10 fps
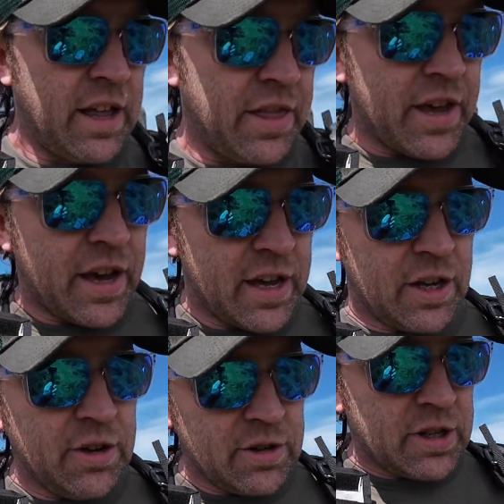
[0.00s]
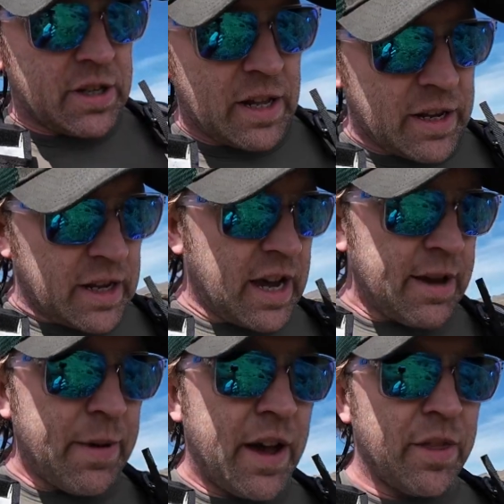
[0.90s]
that
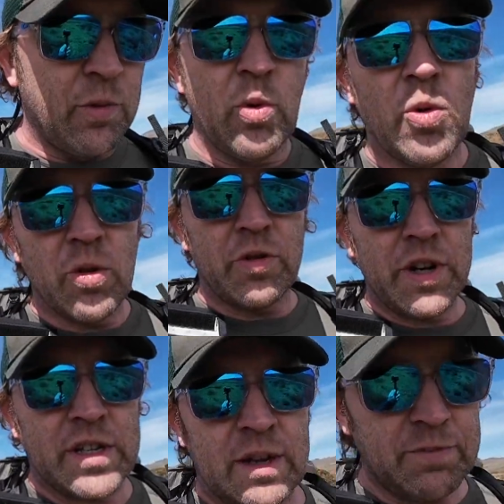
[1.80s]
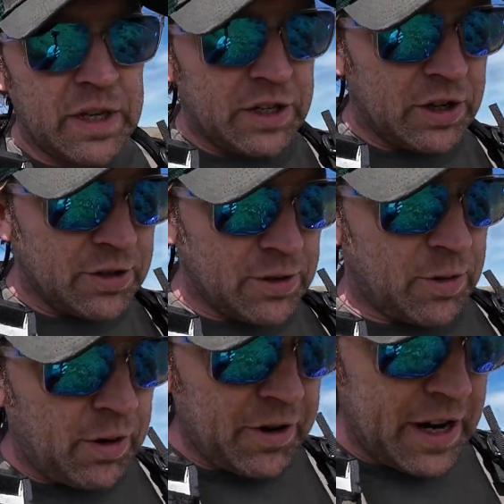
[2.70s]
came out of the water in some disused
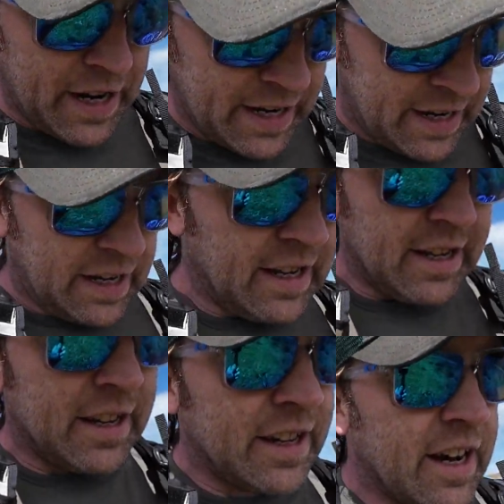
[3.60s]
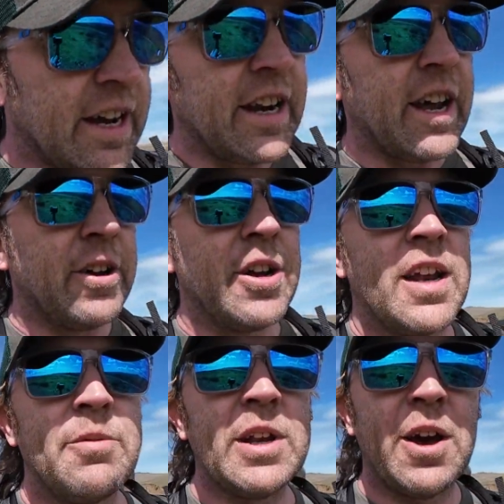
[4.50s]
quarry. I don't know,
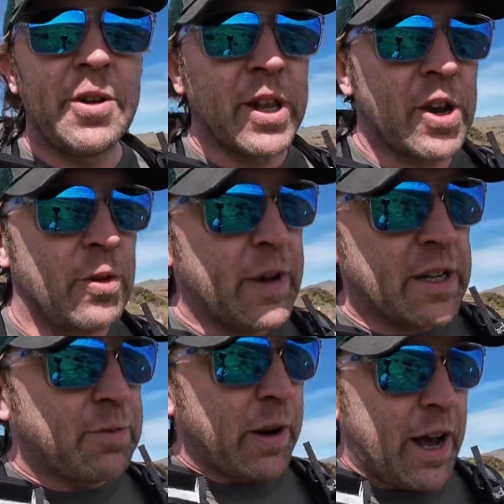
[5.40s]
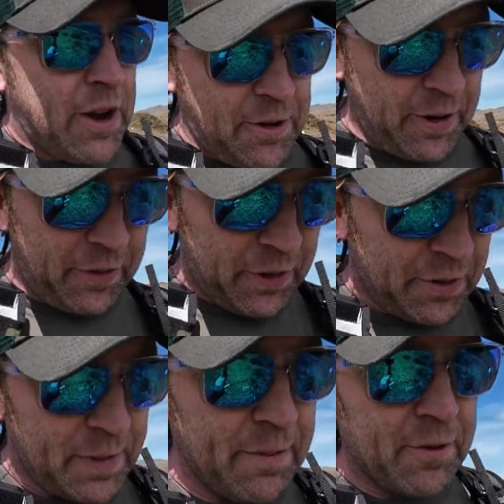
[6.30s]
let me know in the comments below if you
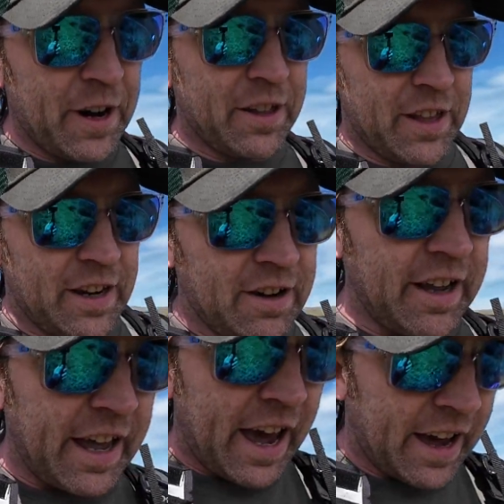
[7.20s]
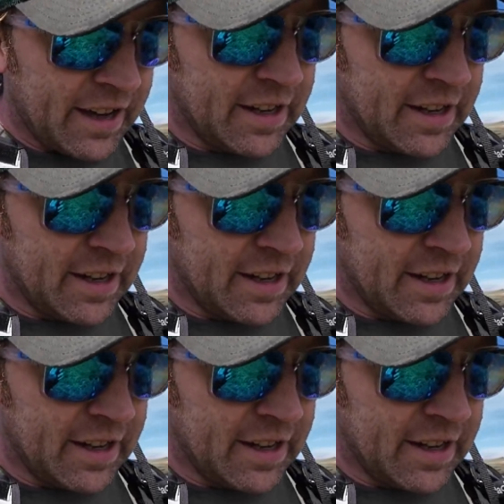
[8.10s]
remember anything like that.